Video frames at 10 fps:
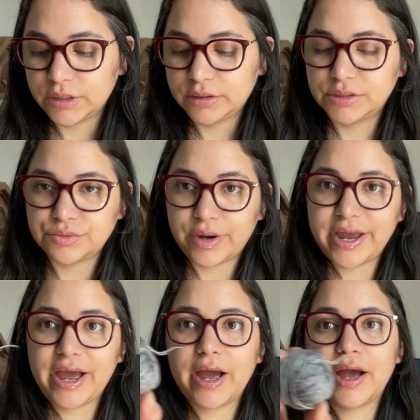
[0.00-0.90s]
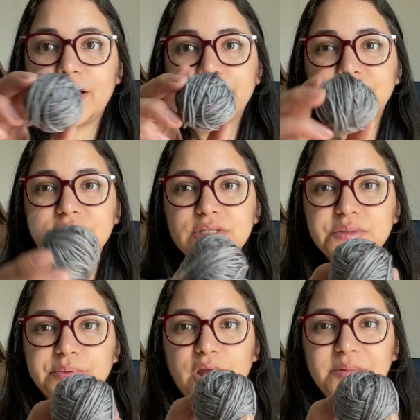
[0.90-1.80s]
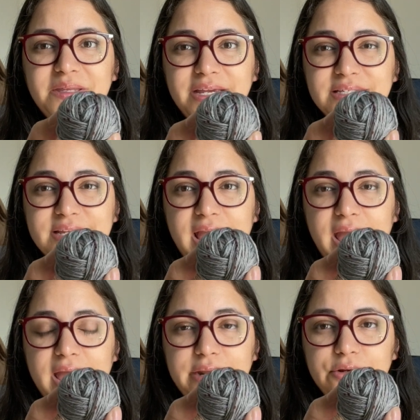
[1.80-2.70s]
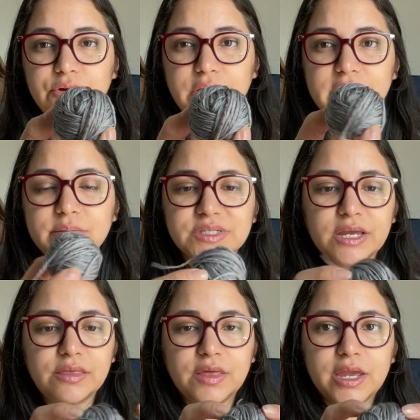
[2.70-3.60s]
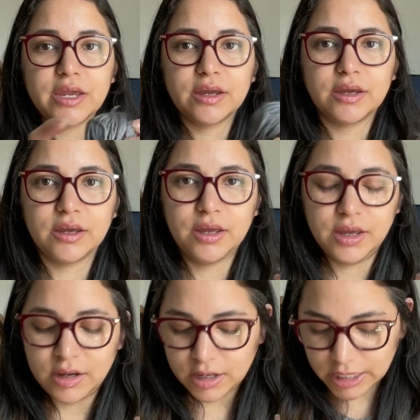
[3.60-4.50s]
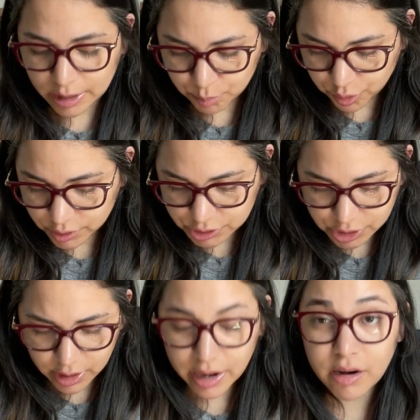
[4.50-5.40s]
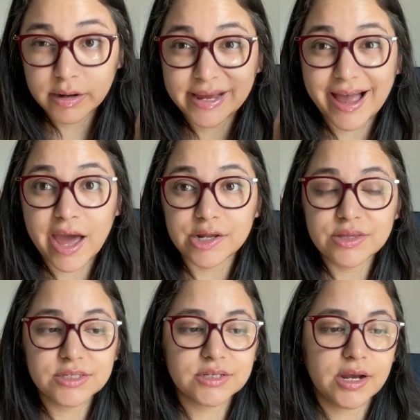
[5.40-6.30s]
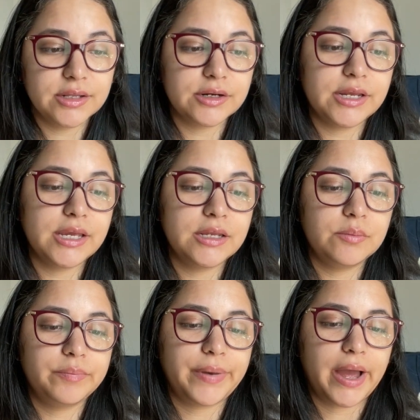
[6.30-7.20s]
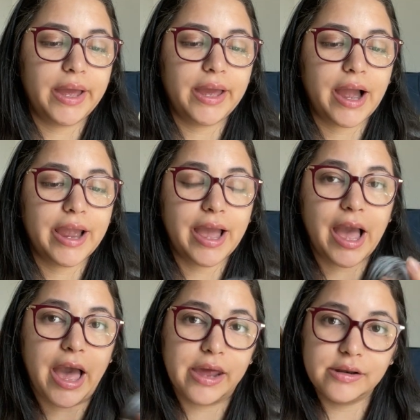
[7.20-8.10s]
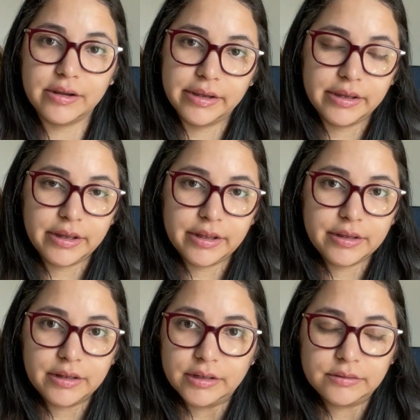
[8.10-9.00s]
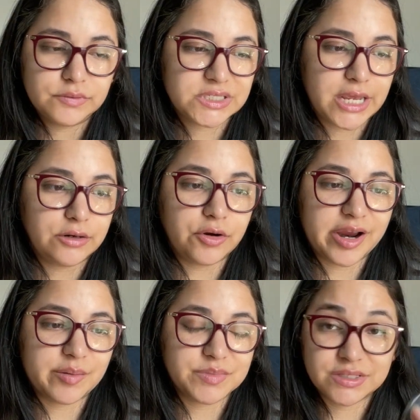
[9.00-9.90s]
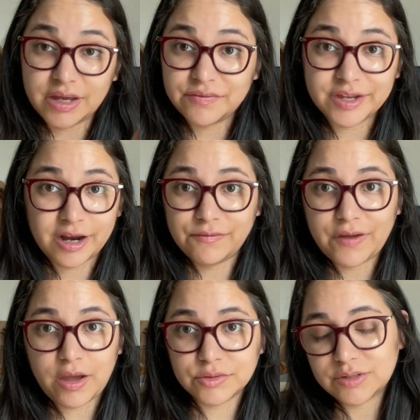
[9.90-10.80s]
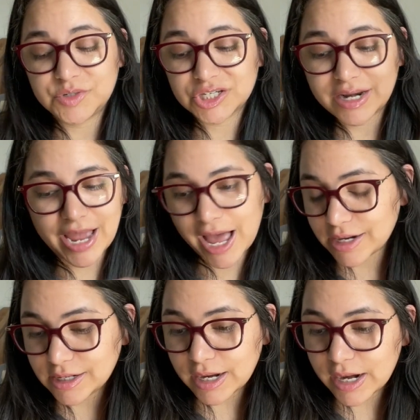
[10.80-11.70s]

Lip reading: So I have, this is probably like 10 grams, I think. And I'm pretty sure I already added this color in, but I had 10 grams left that I found, so I'm just gonna add it in